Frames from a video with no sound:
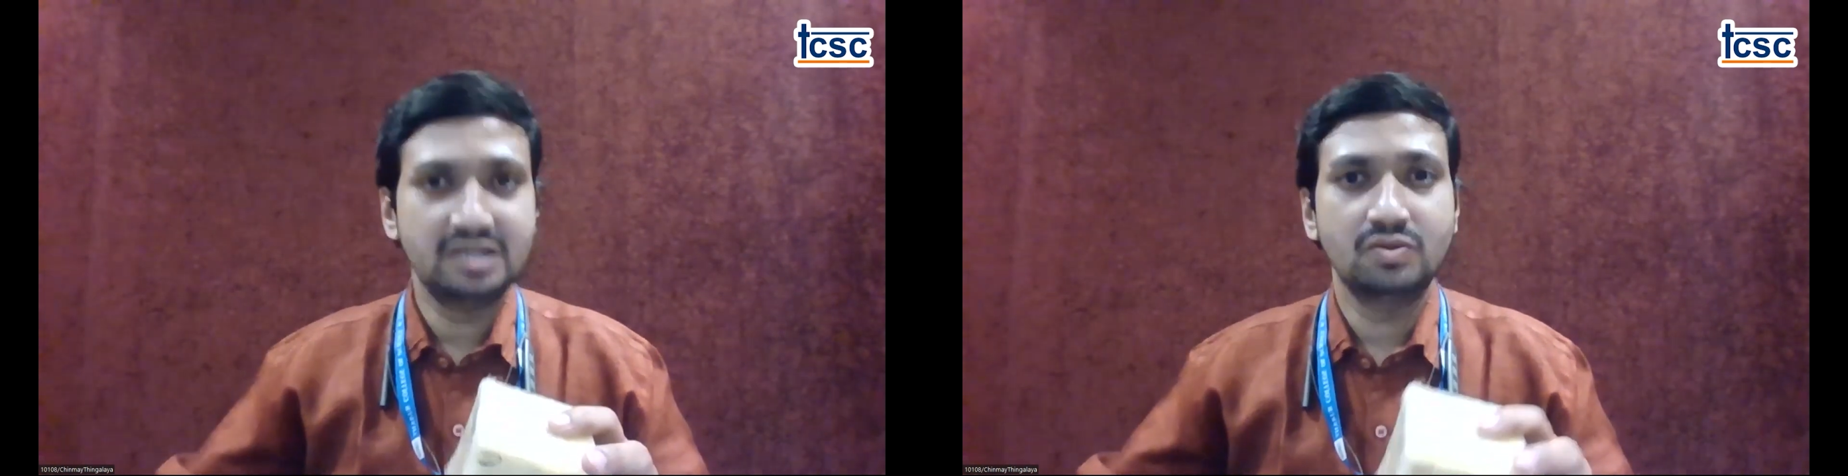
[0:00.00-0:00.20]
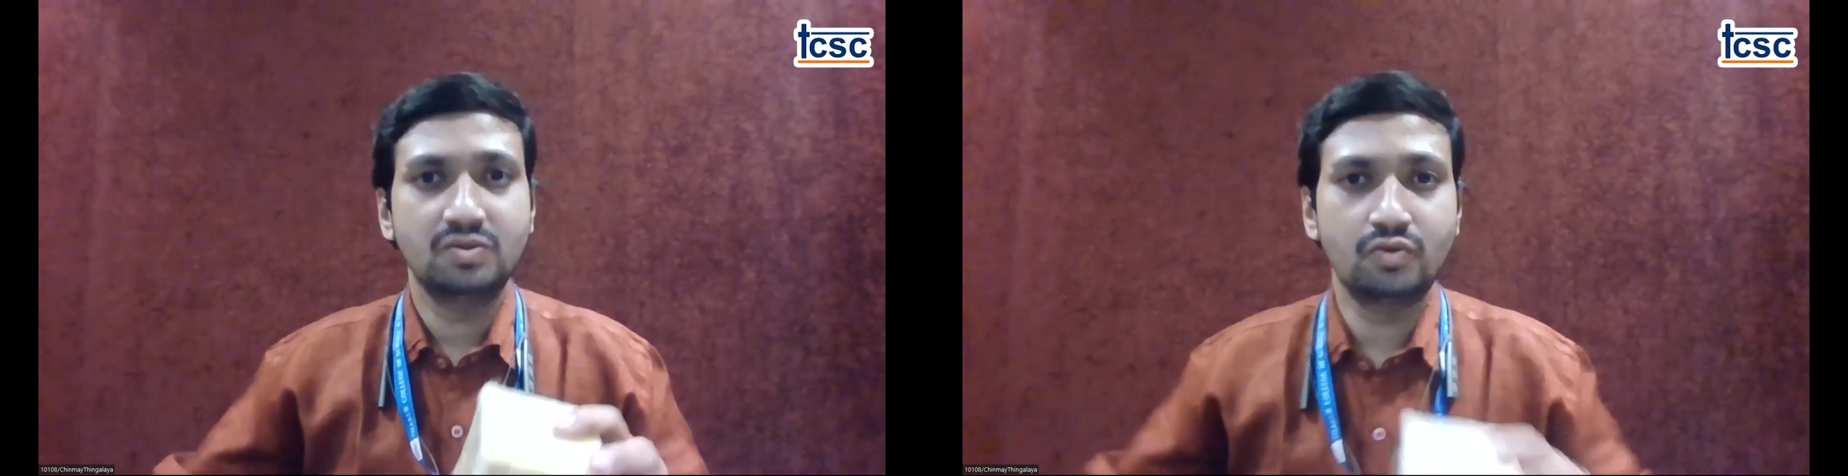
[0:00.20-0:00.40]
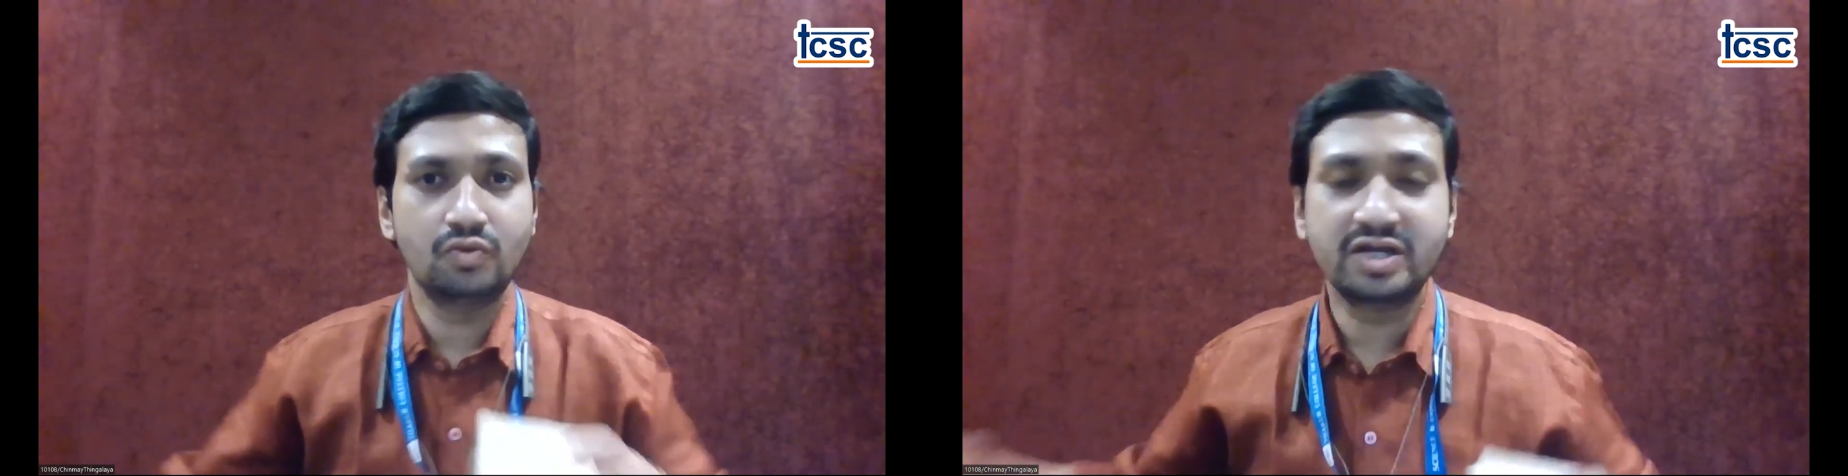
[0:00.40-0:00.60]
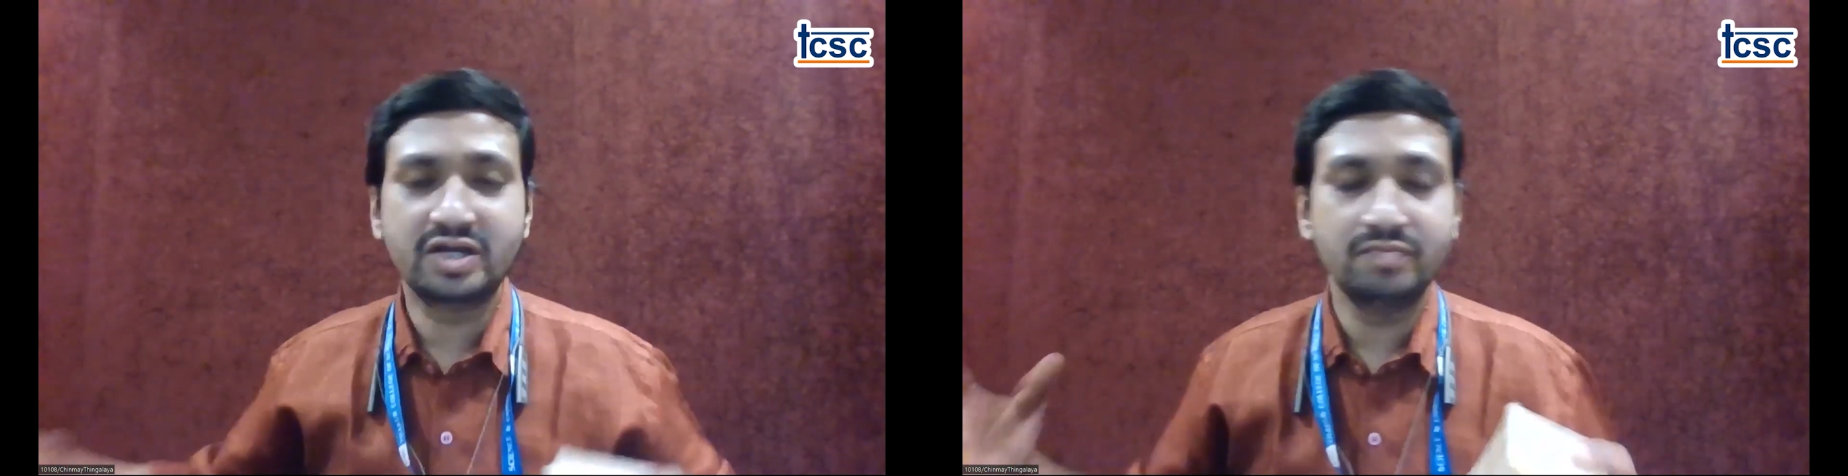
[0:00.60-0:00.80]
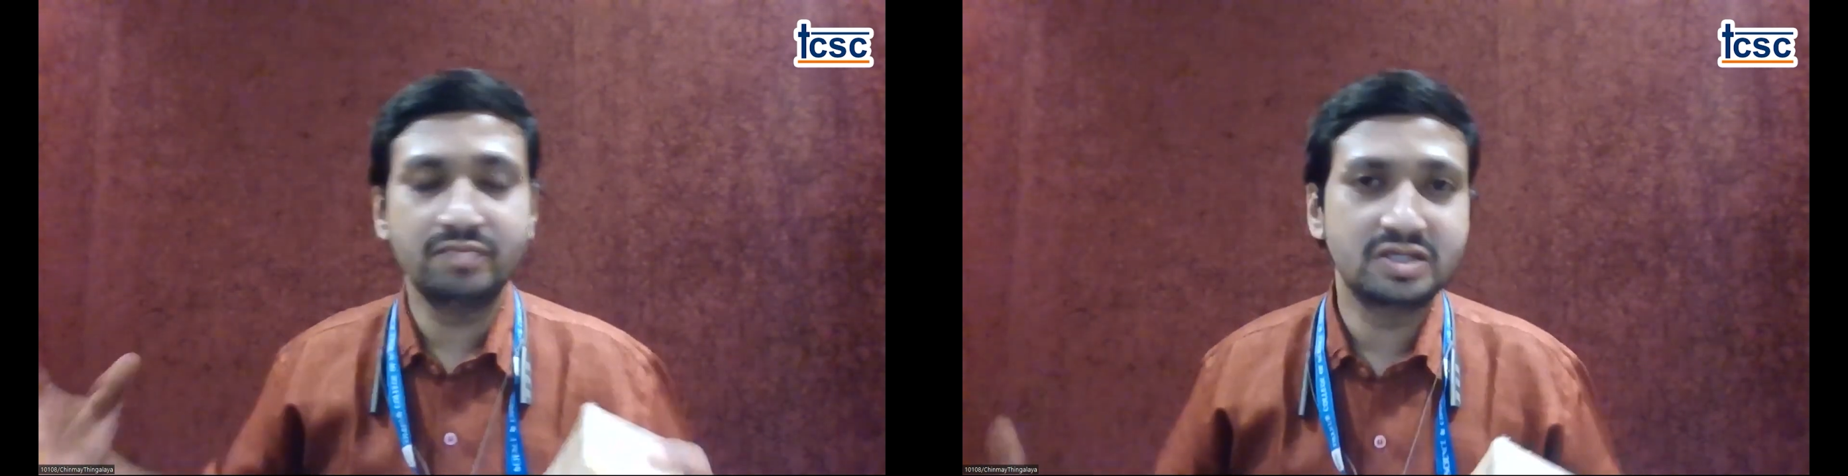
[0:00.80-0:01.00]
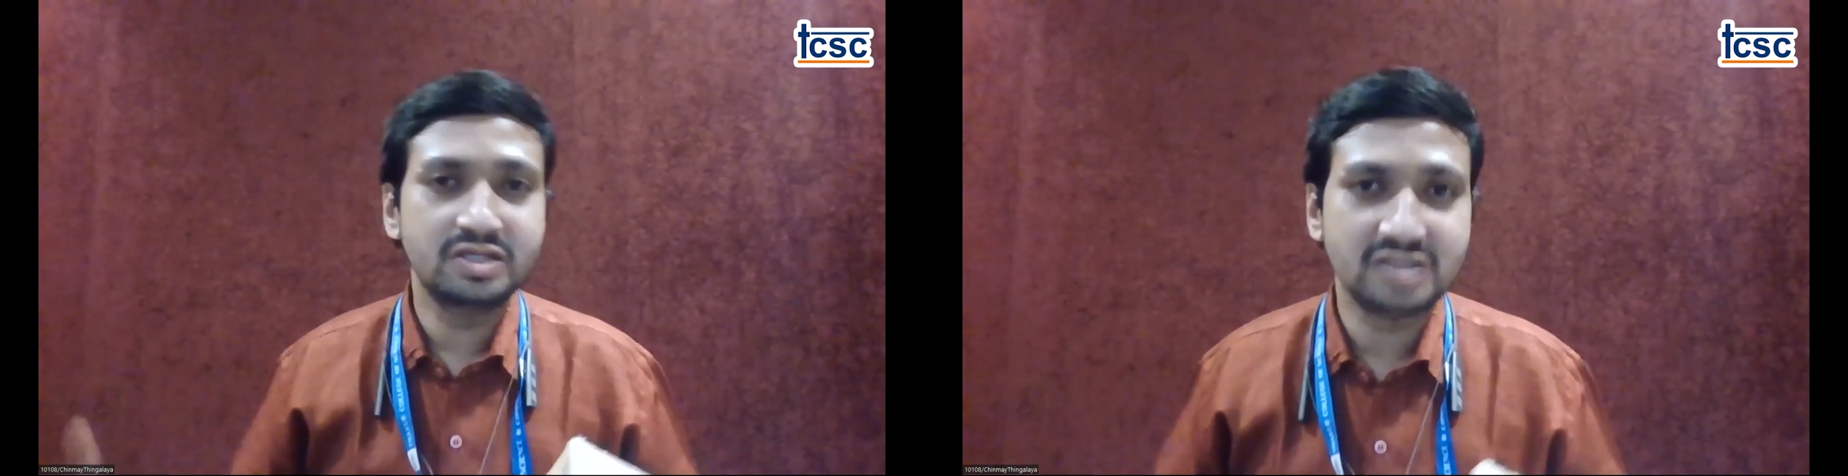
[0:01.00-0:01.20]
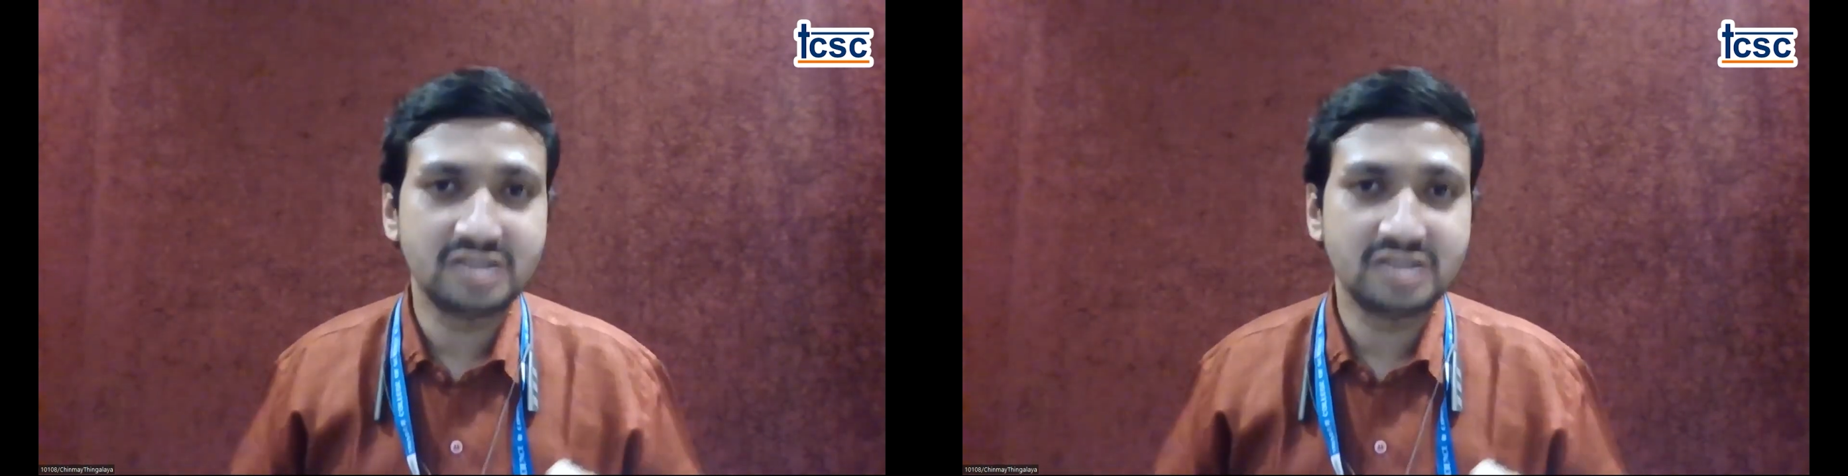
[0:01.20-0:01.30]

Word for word: what can be the